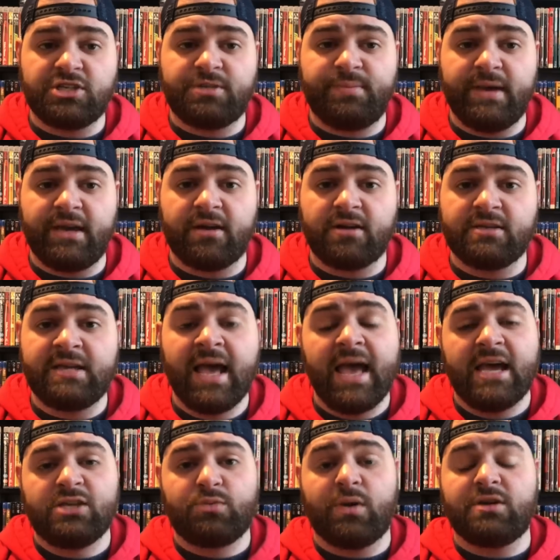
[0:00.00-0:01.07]
speakers,
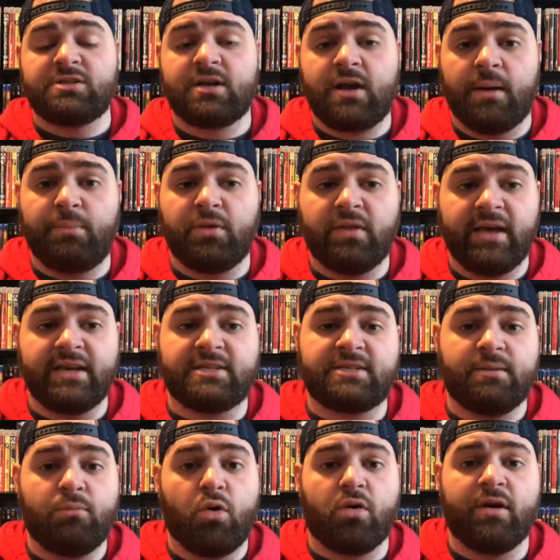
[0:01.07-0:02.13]
as well as a couple links
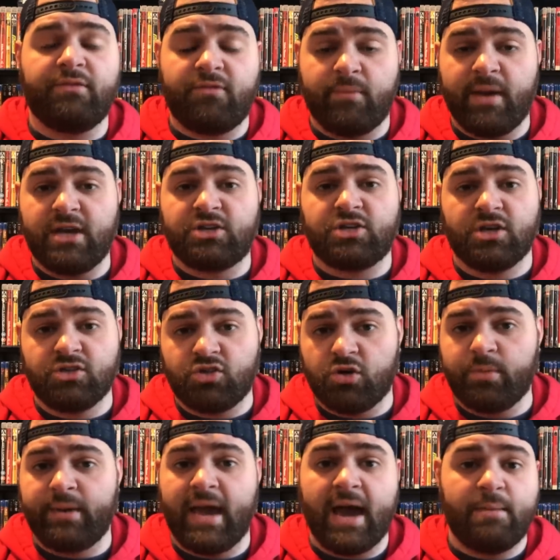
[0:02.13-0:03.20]
to more information on
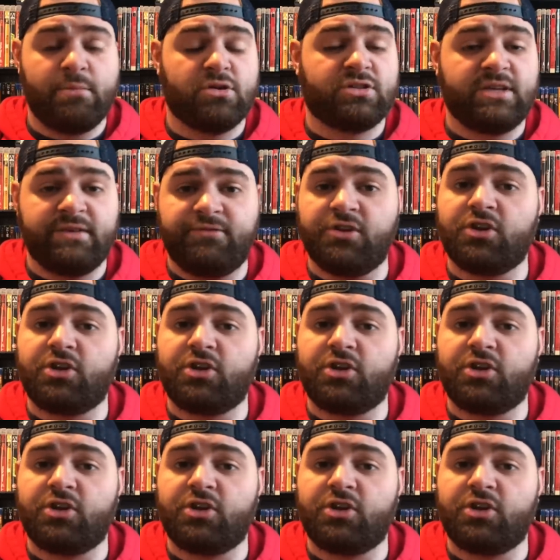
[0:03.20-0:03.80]
Dolby Atmos if you're